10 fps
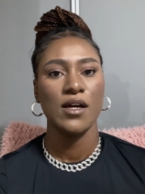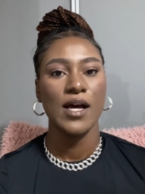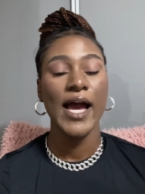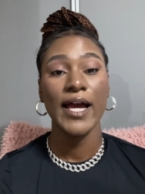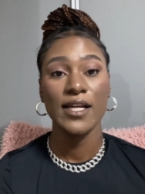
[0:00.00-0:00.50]

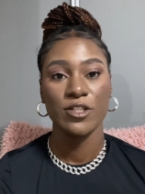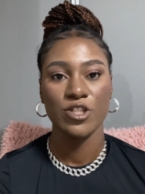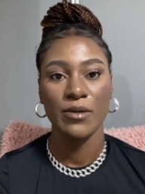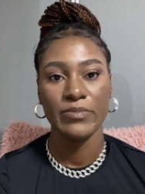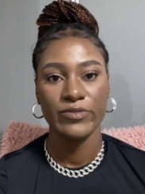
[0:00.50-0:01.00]
I had a
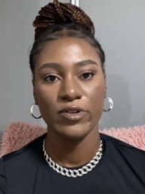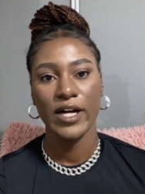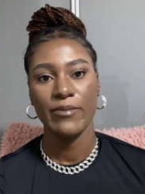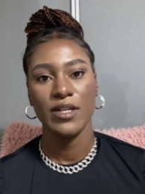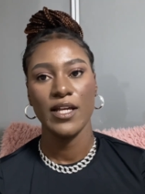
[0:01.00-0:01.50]
job before
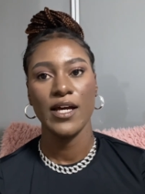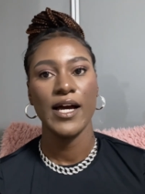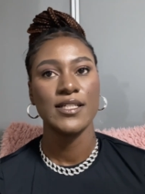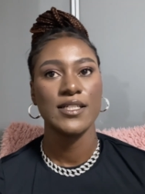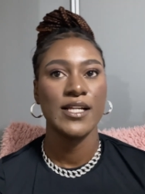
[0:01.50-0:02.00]
coming here.
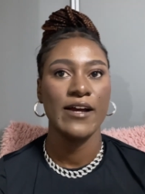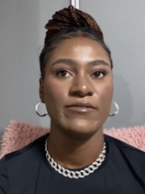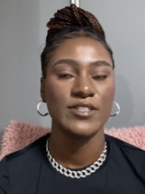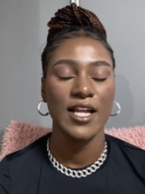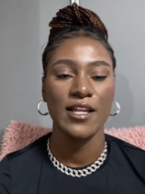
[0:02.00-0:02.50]
I didn't
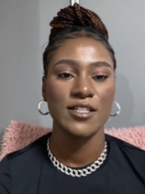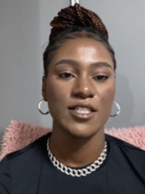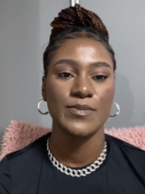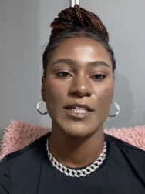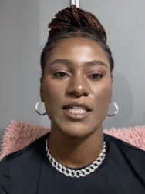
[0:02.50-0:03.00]
have
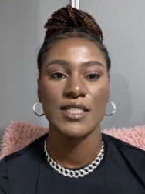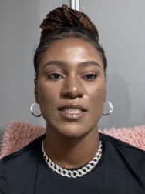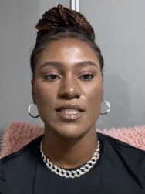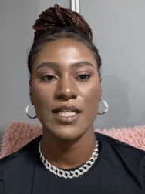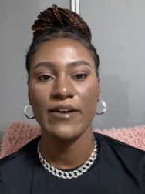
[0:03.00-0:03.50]
challenges
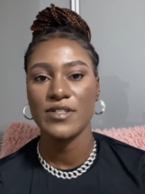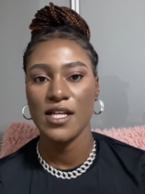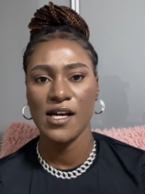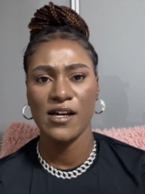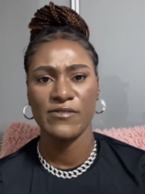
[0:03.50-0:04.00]
because
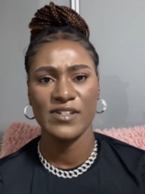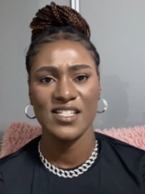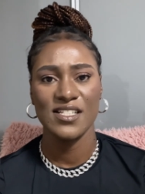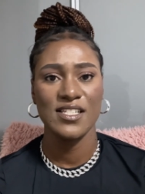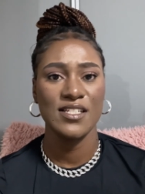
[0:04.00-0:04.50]
after
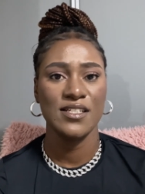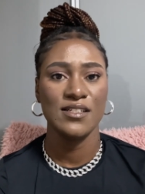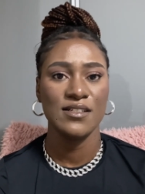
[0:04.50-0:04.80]
varsity,